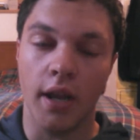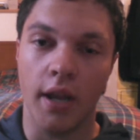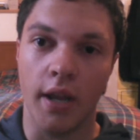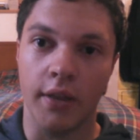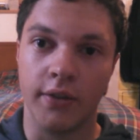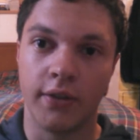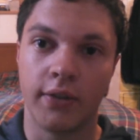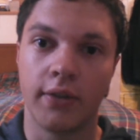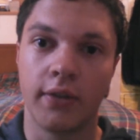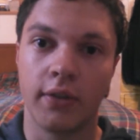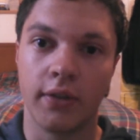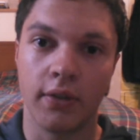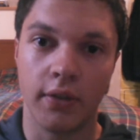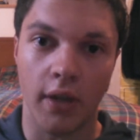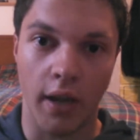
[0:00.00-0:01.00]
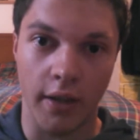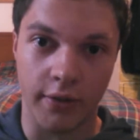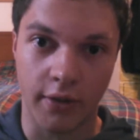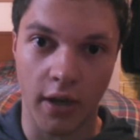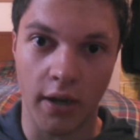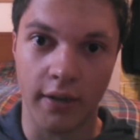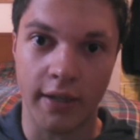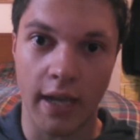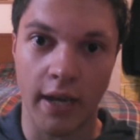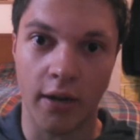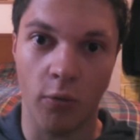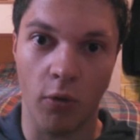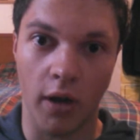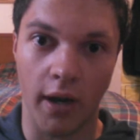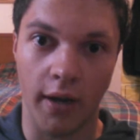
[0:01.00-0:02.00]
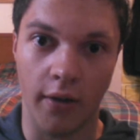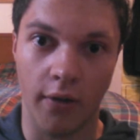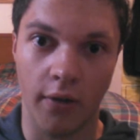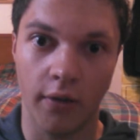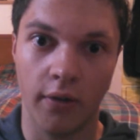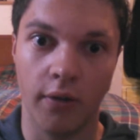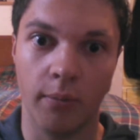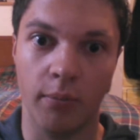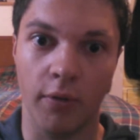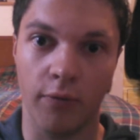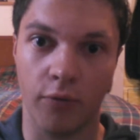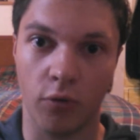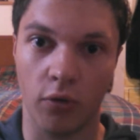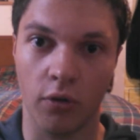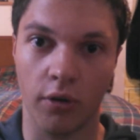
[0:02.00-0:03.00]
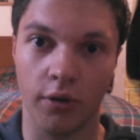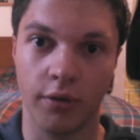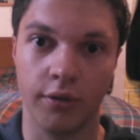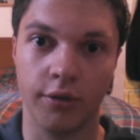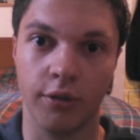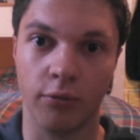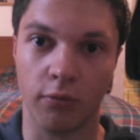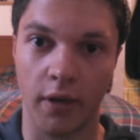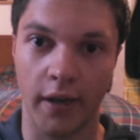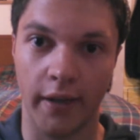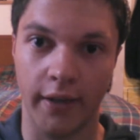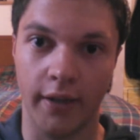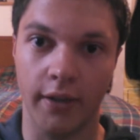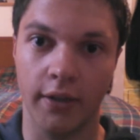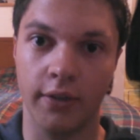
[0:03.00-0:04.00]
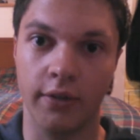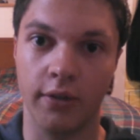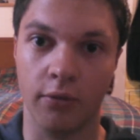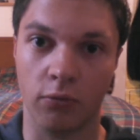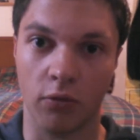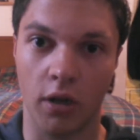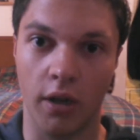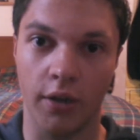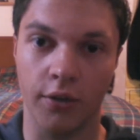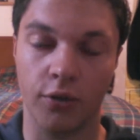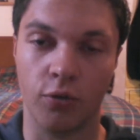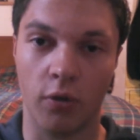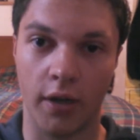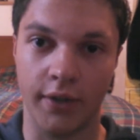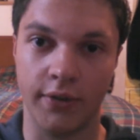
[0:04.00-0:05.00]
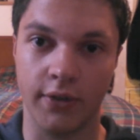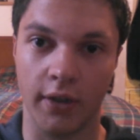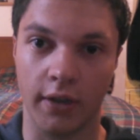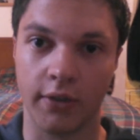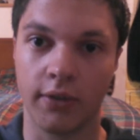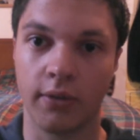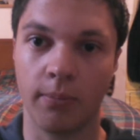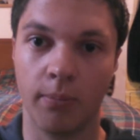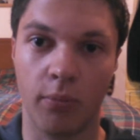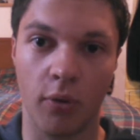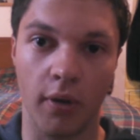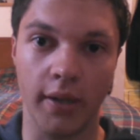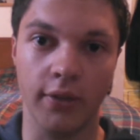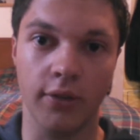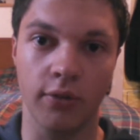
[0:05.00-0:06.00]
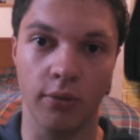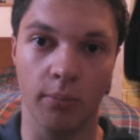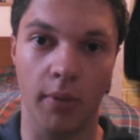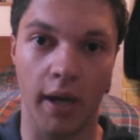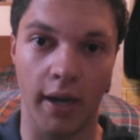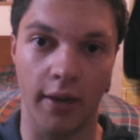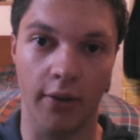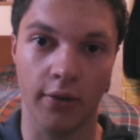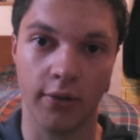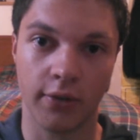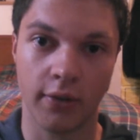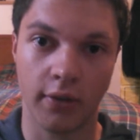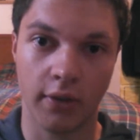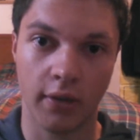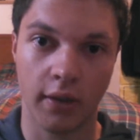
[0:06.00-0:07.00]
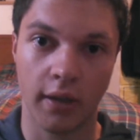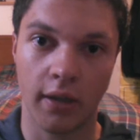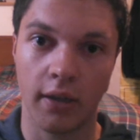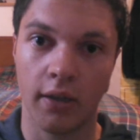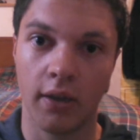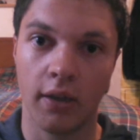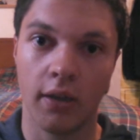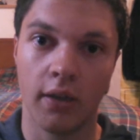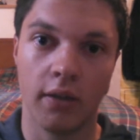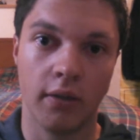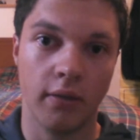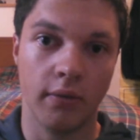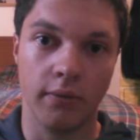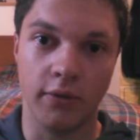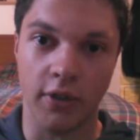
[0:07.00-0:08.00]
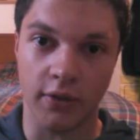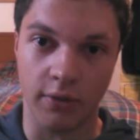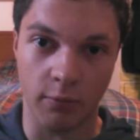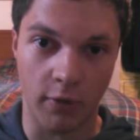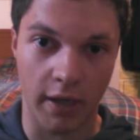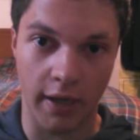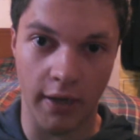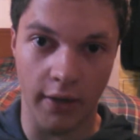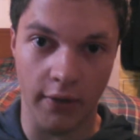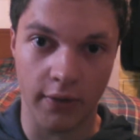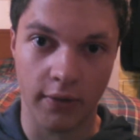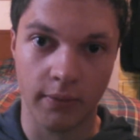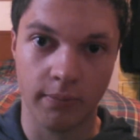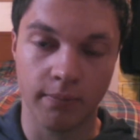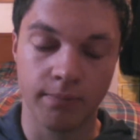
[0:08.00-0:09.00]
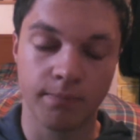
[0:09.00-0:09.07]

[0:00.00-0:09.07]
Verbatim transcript: it's it's going to take a while before you're ready to run twenty-six point two miles. Just the way it is.